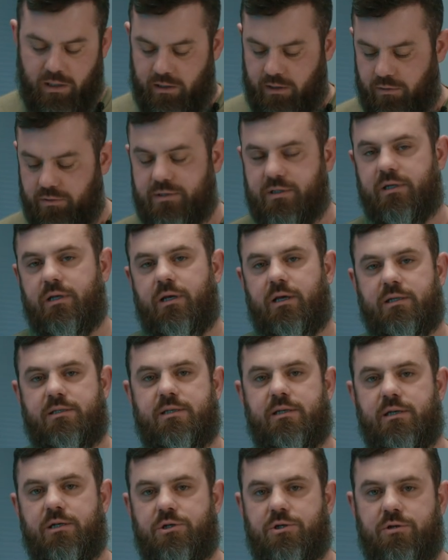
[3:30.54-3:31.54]
it was an,
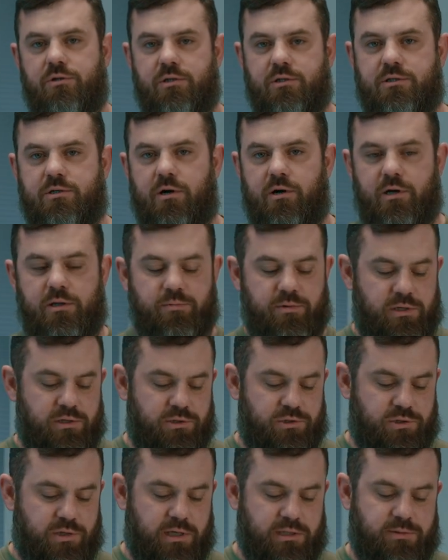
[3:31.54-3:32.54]
it's an issue that's already been
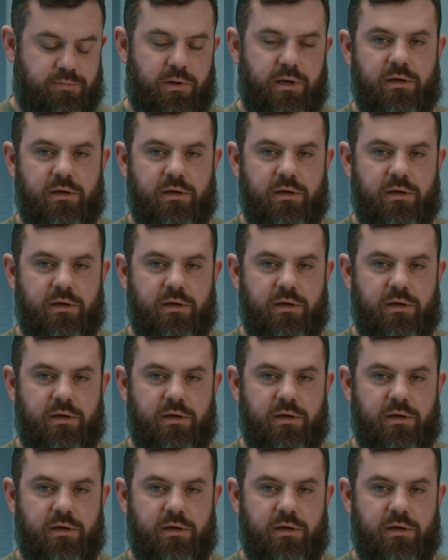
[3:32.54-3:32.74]
addressed